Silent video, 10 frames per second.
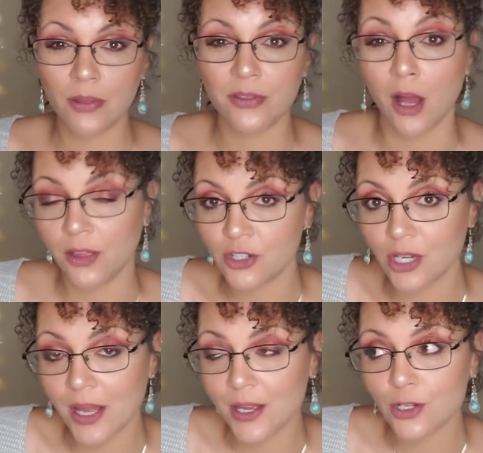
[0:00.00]

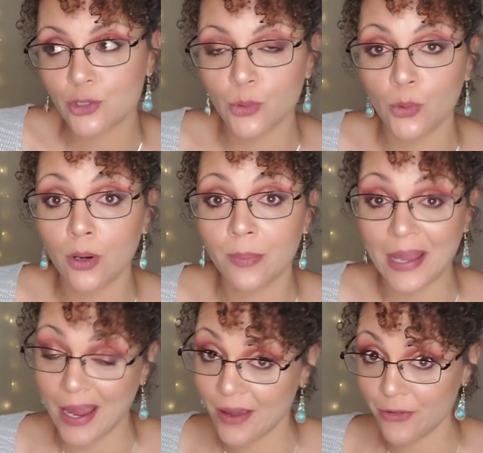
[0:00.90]
pathologize your
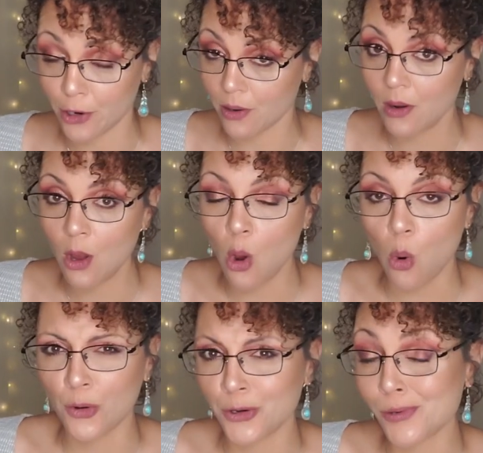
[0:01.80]
behavior
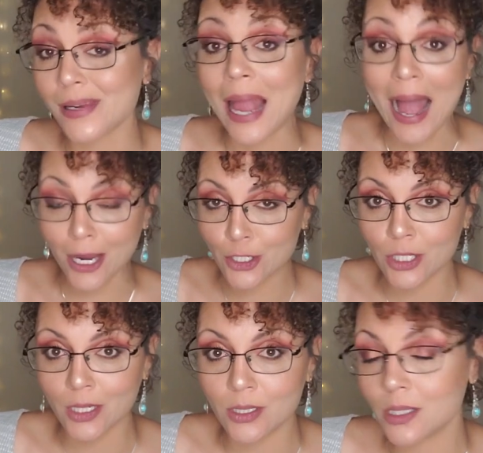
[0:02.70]
or your
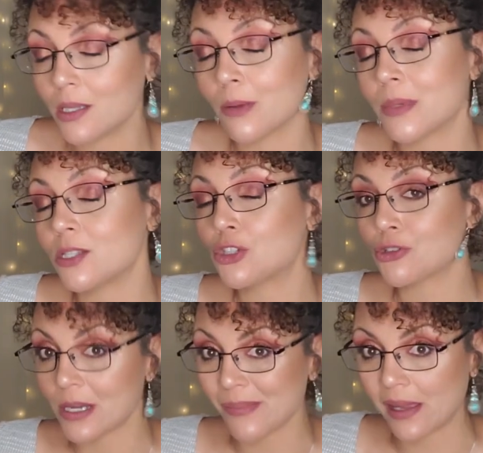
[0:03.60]
reaction to their
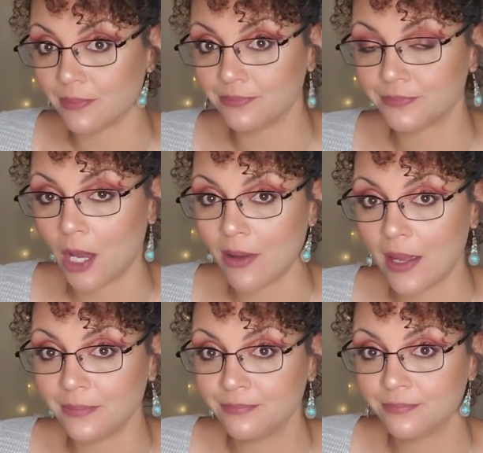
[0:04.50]
mistreatment.
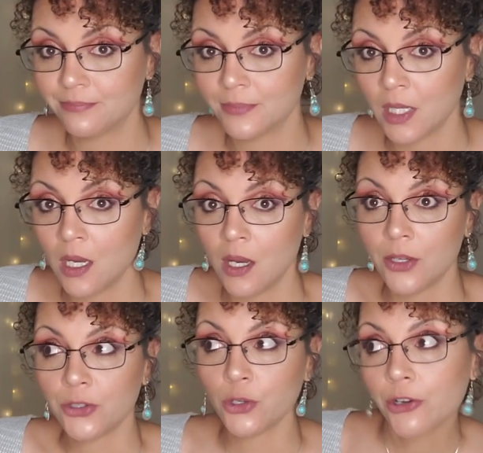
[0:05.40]
Okay,
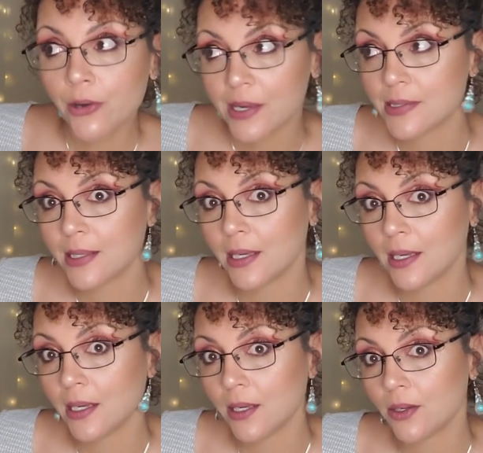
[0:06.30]
you're
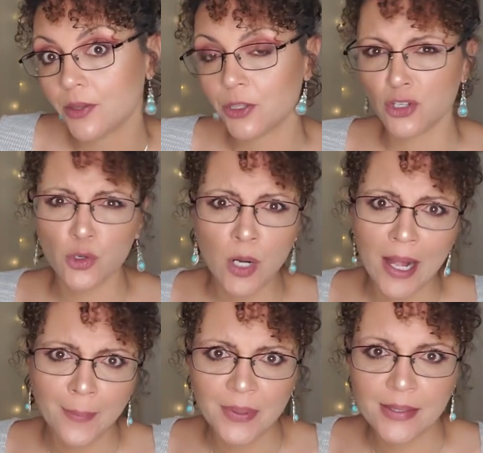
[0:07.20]
crazy,
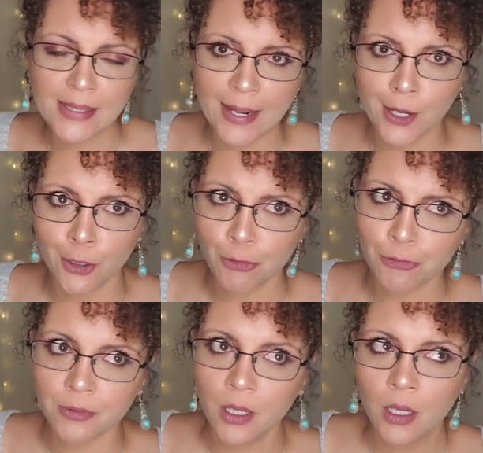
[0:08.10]
you're up and
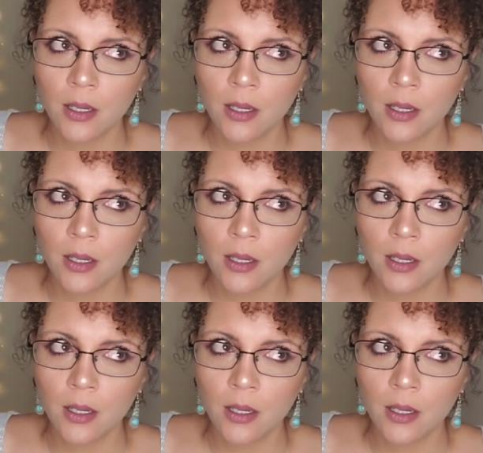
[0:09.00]
down,